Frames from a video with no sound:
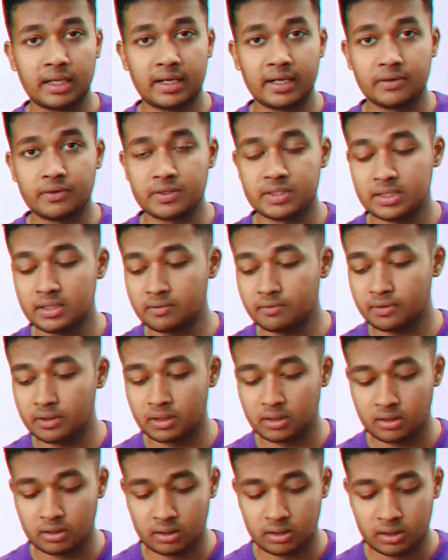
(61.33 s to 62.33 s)
that I received.
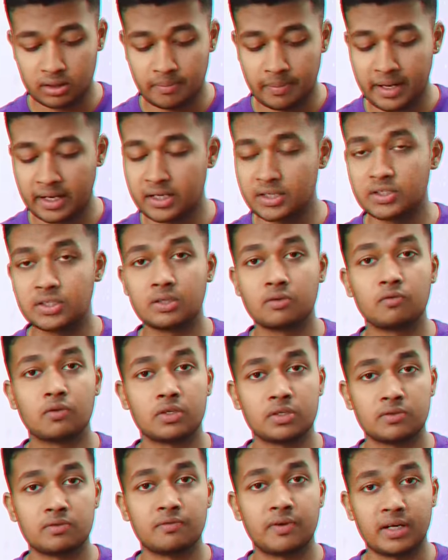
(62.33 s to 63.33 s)
The
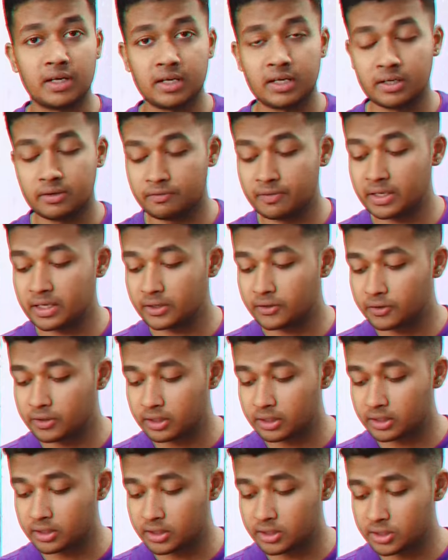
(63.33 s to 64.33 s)
packaging was in a very
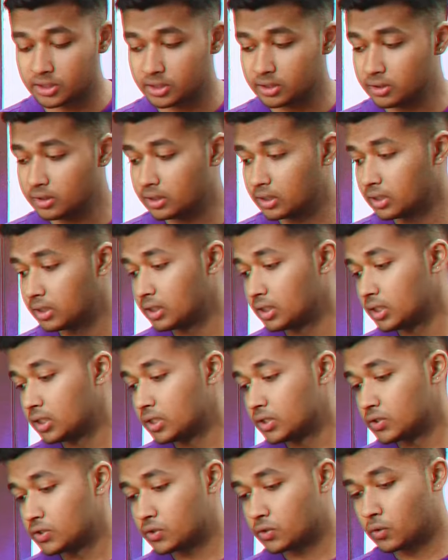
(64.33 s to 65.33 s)
good condition,
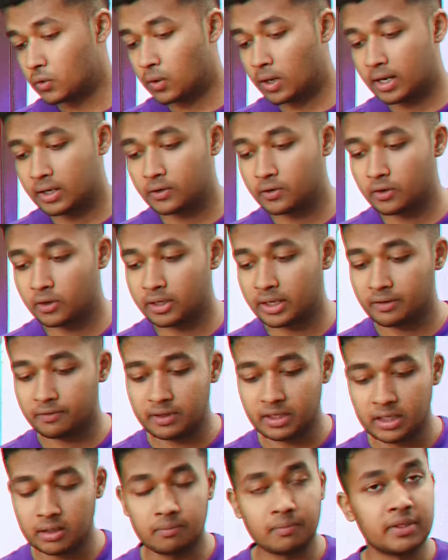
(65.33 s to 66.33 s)
so I do not
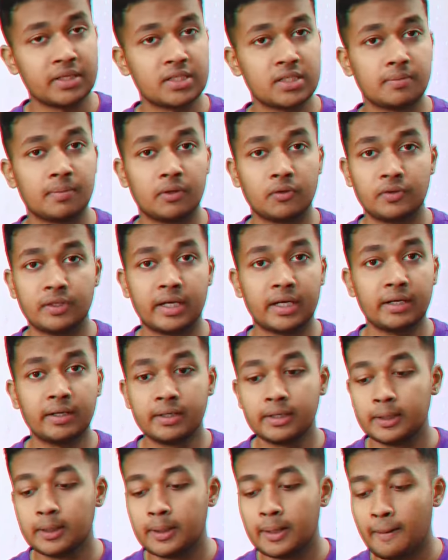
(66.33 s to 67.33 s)
have any complaints about
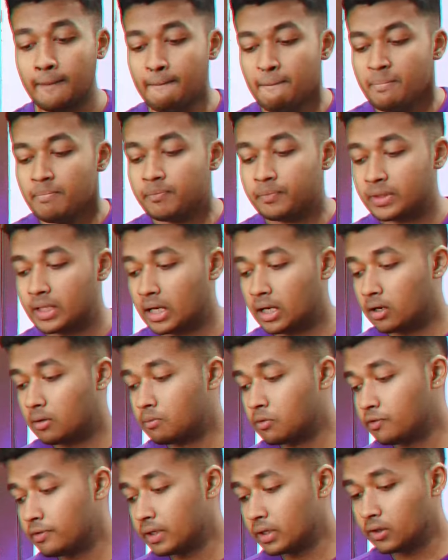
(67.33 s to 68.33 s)
that.
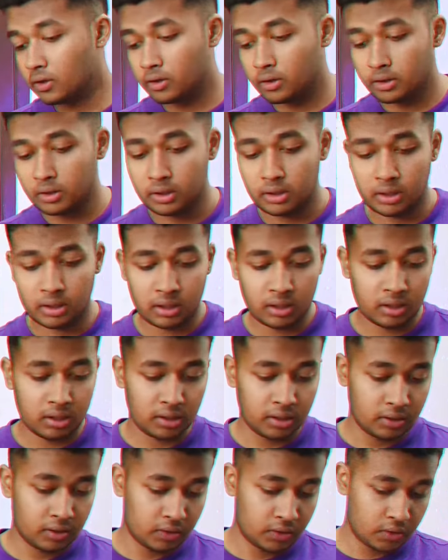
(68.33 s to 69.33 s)
Now moving on
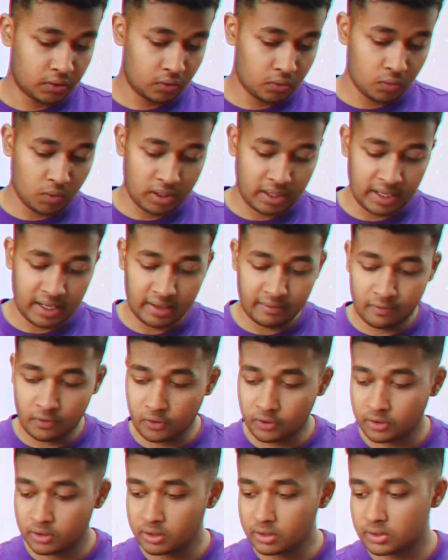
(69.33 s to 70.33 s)
to what I
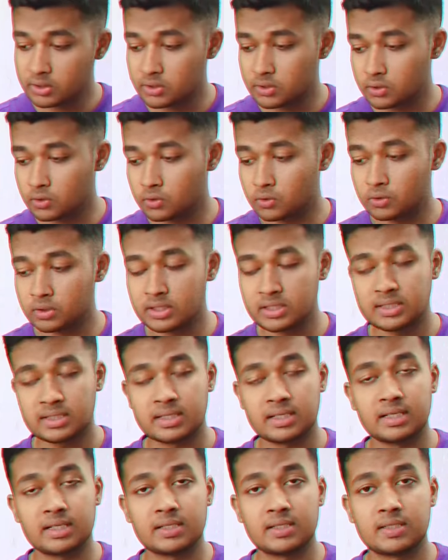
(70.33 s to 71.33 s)
have ordered. So
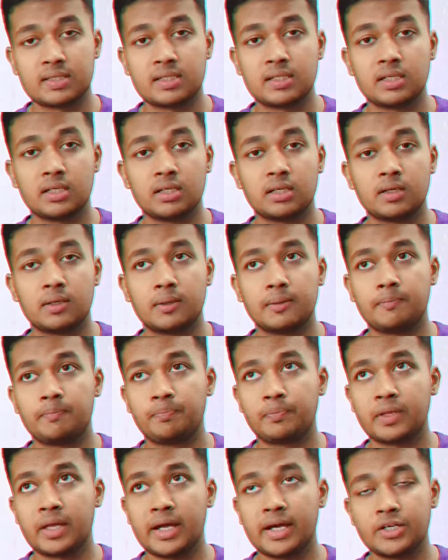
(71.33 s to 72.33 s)
this is
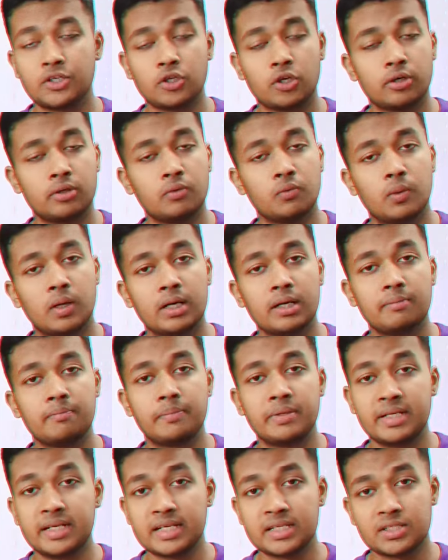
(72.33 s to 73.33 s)
the Air Jordan
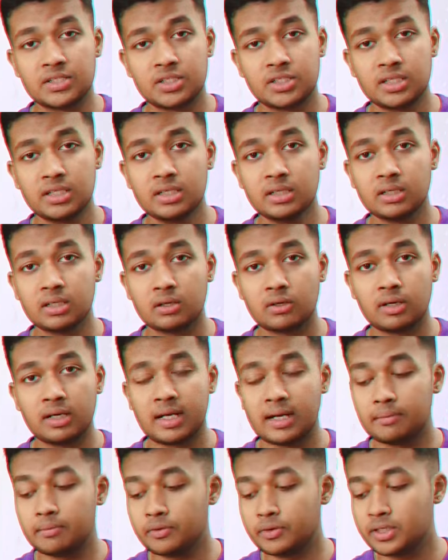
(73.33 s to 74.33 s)
1 PSG
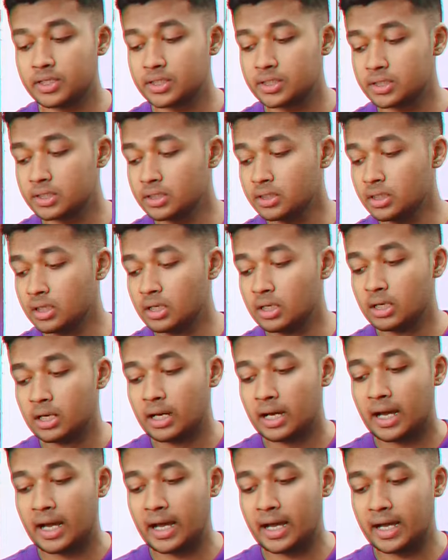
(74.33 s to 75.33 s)
collaboration,
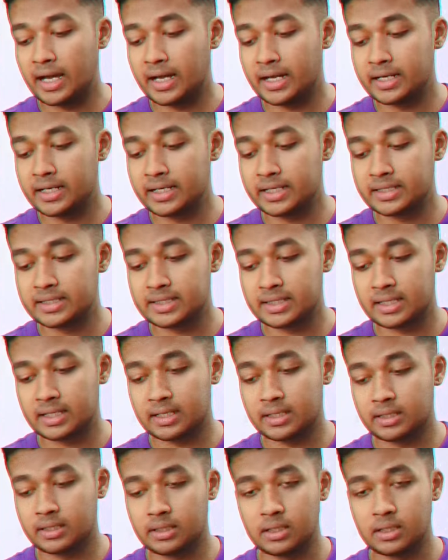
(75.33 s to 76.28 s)
and it's